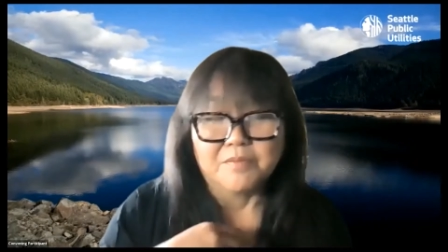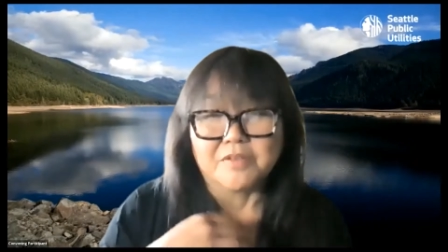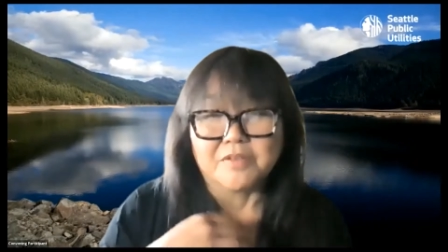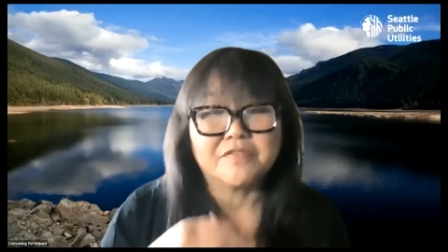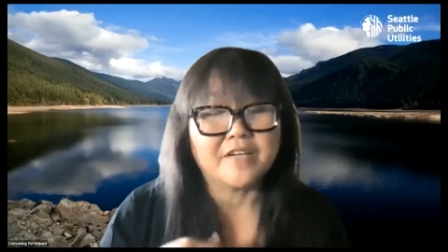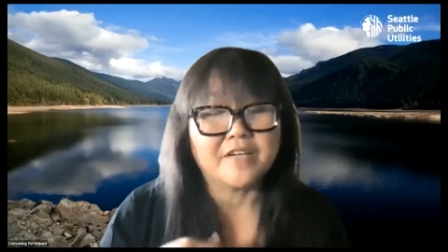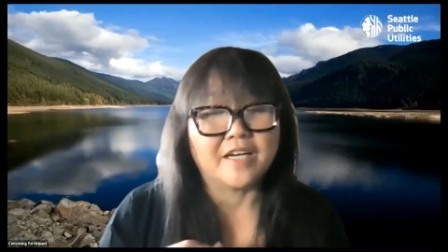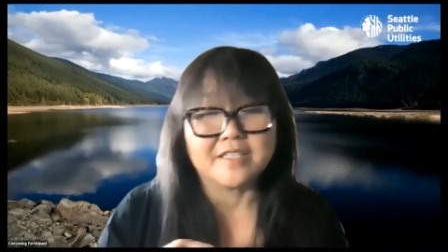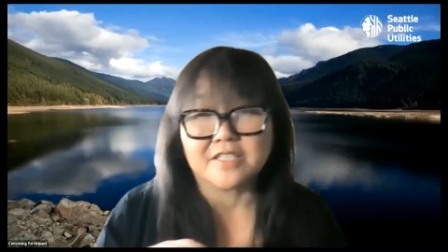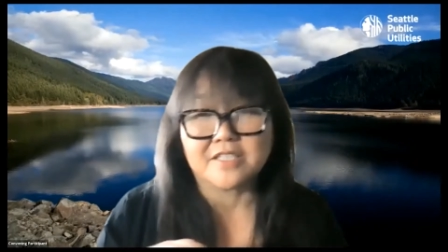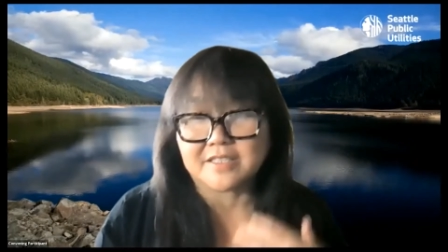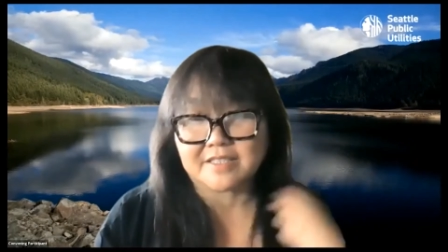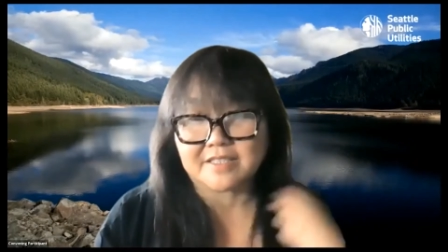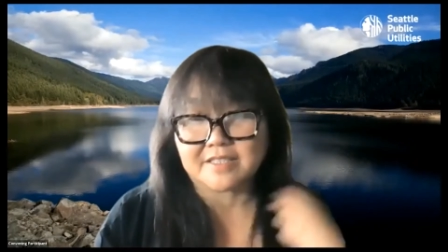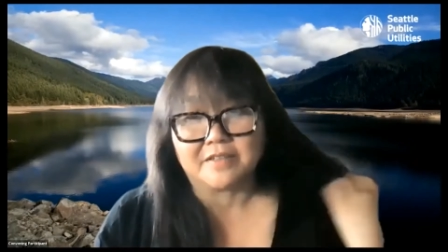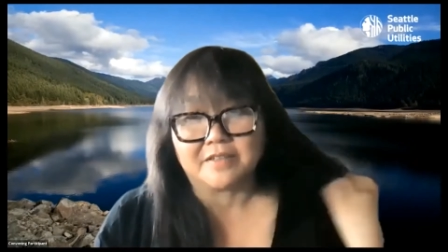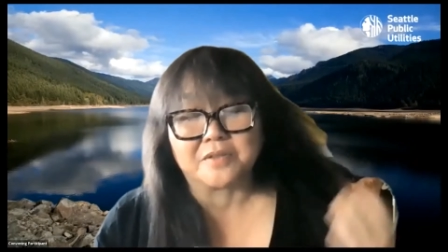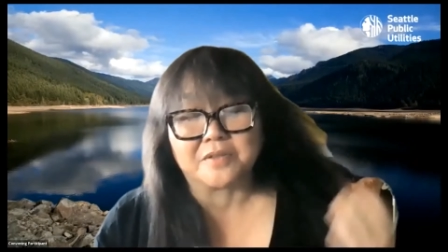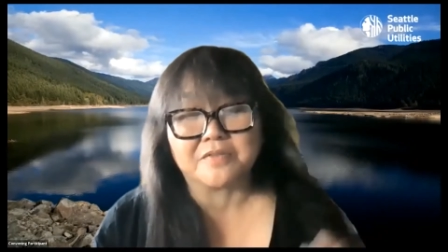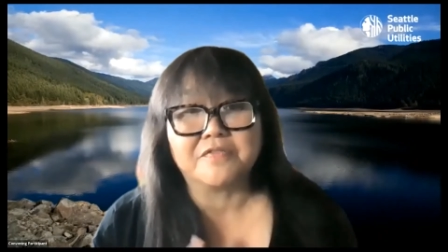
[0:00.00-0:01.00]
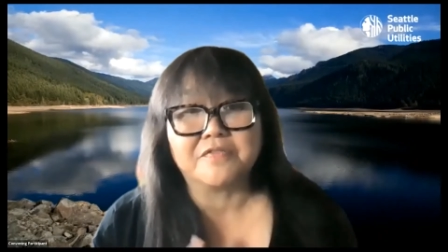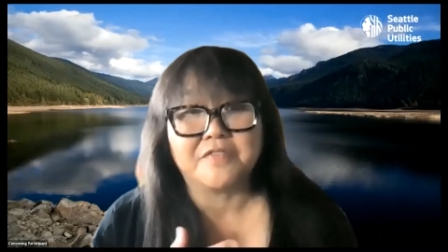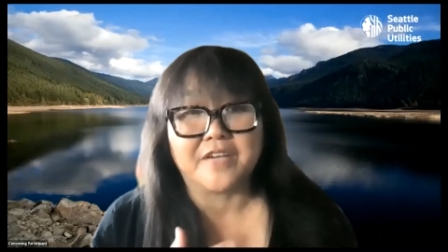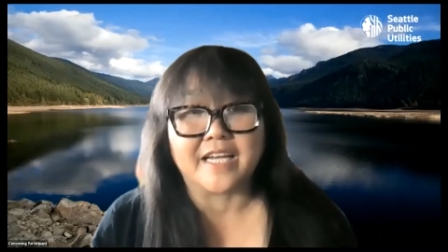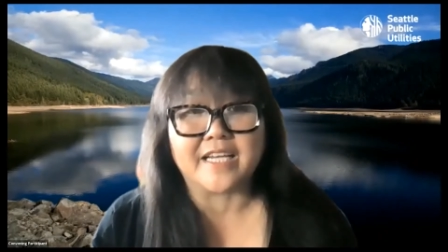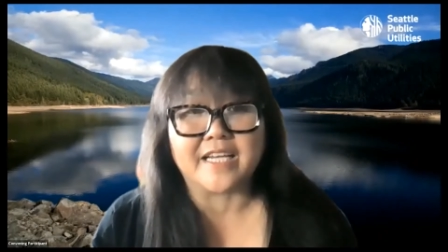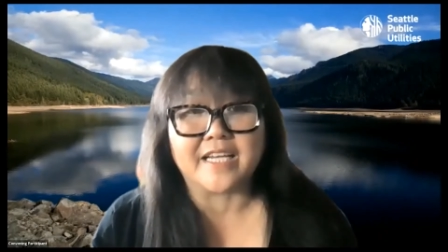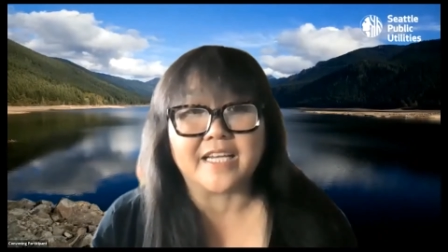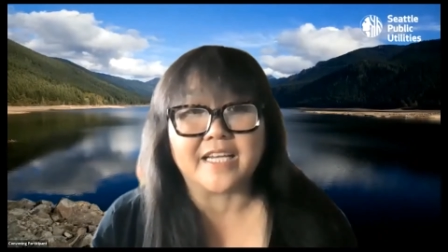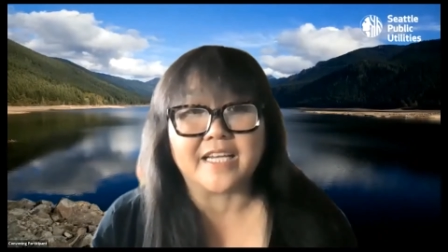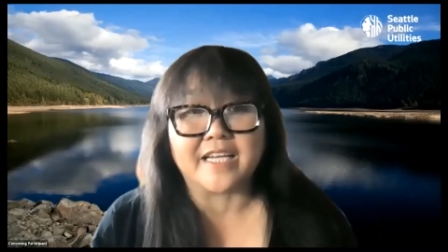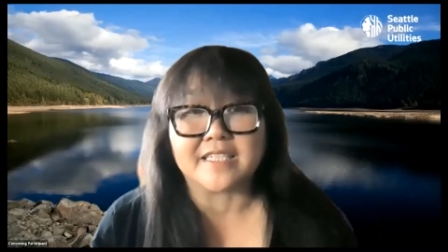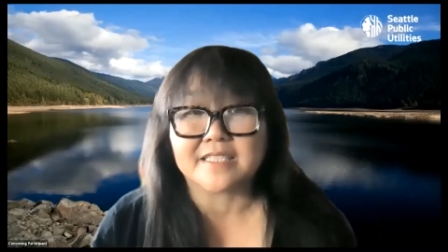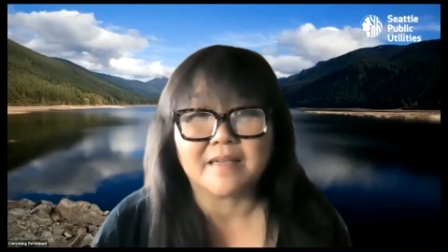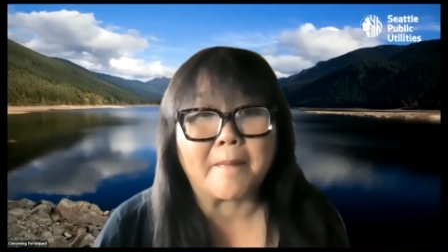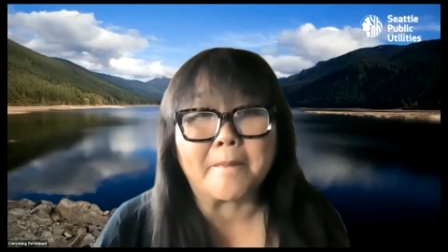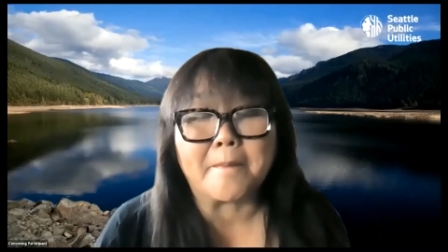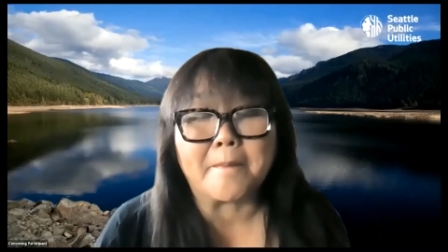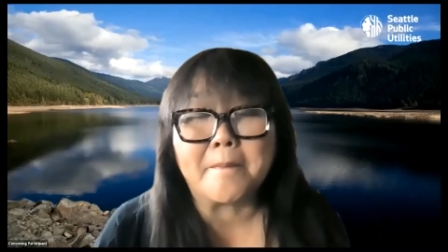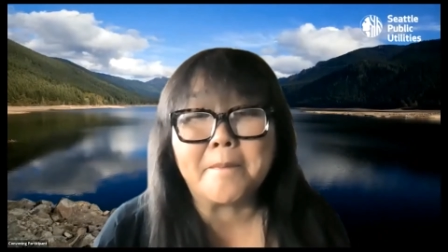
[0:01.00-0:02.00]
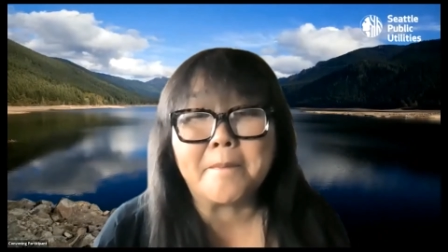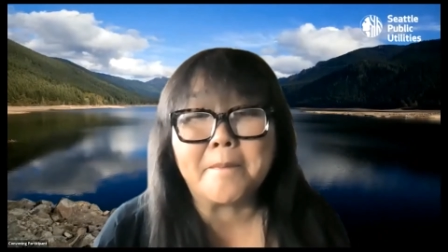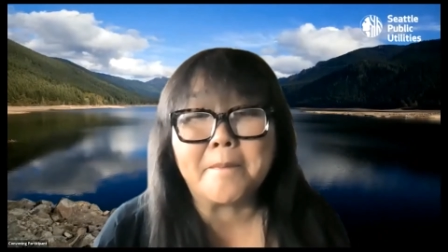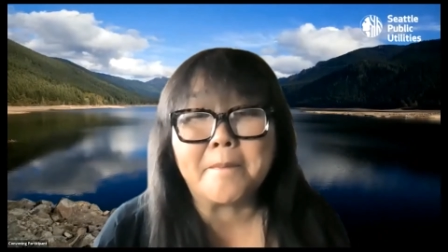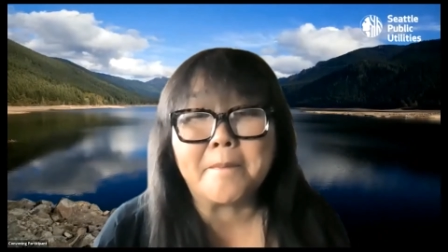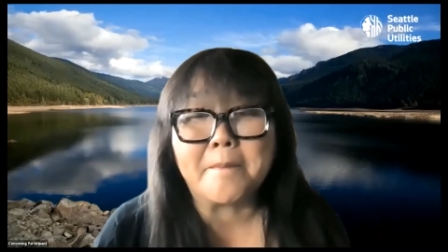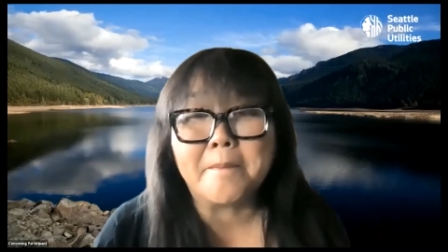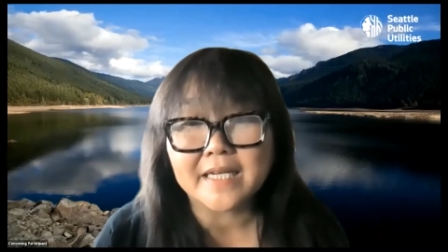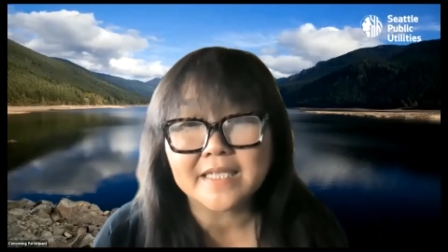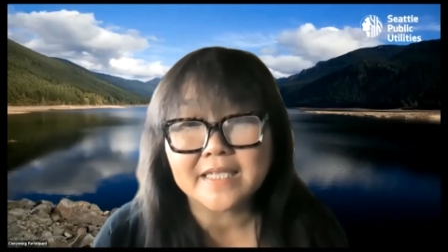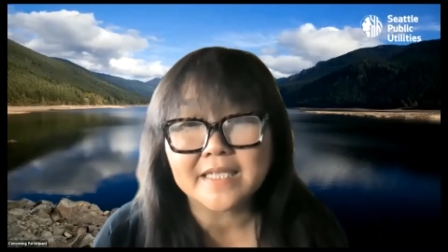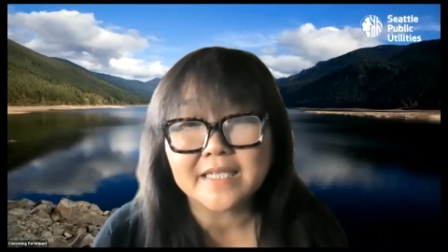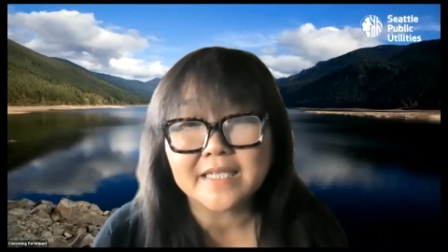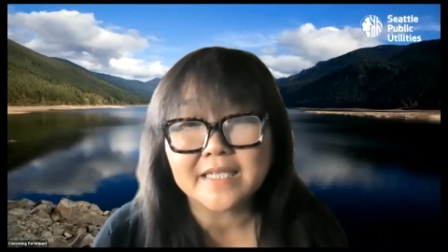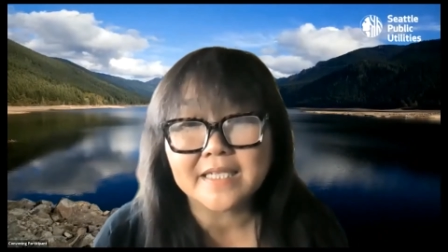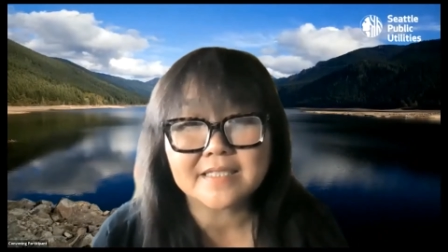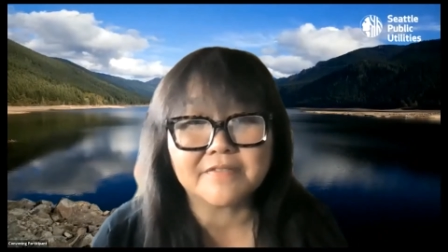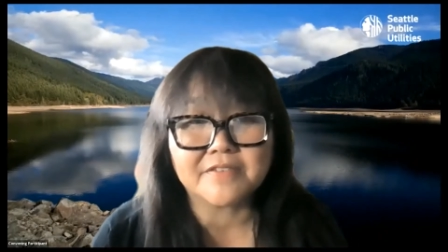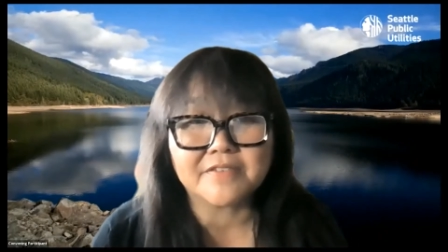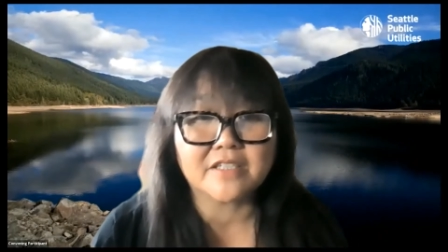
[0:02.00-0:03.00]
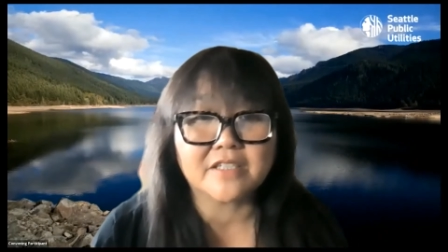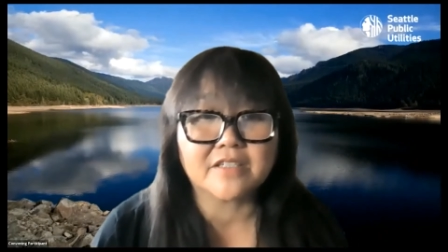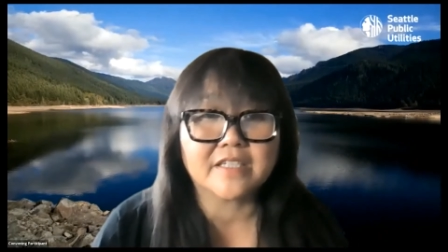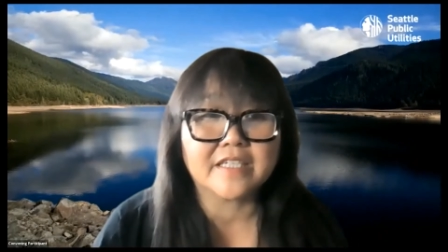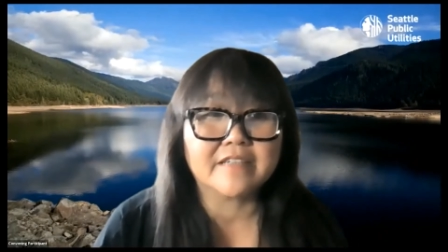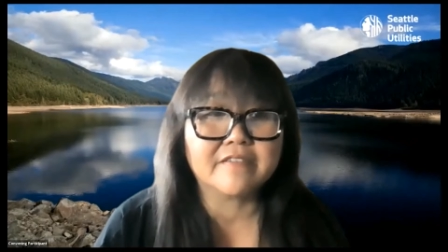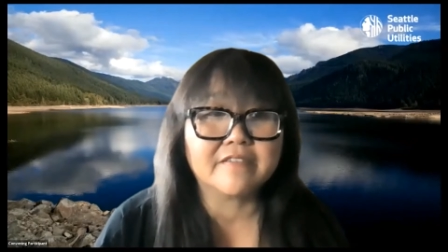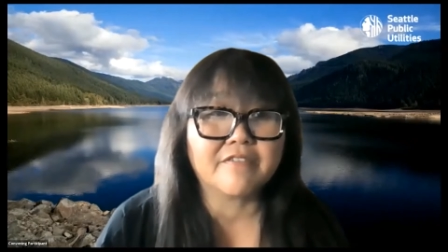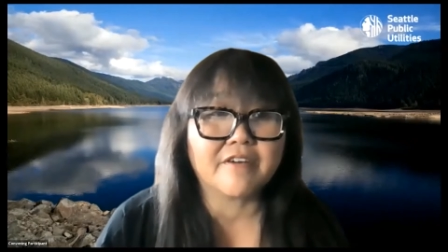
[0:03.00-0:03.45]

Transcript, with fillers: will, sorry, will face many severe